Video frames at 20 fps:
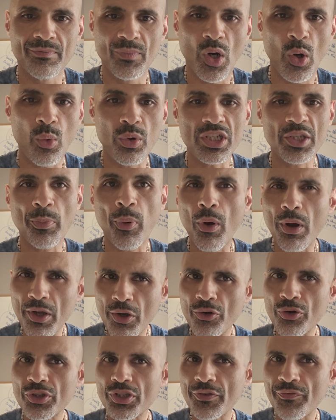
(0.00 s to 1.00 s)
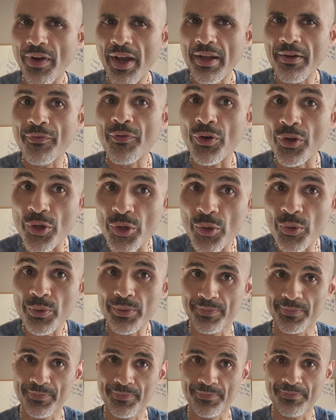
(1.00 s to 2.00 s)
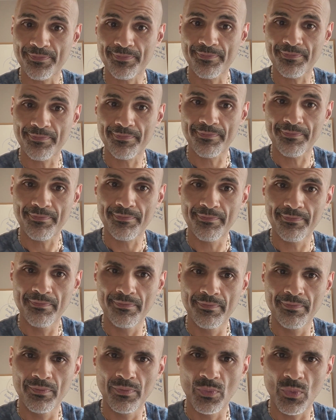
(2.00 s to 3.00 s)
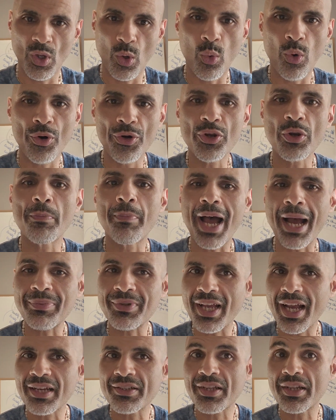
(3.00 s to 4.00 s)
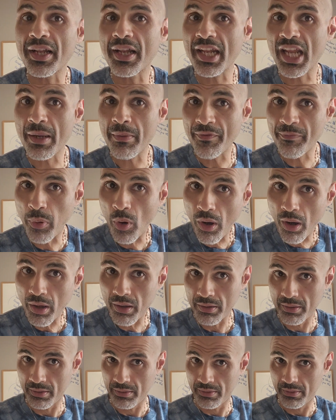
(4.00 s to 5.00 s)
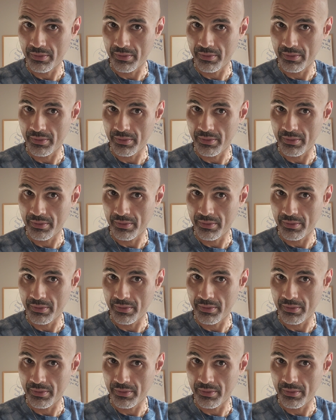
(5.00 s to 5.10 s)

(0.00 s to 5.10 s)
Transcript: Or was Paul crucified for you? Or were you baptized in the name of Paul?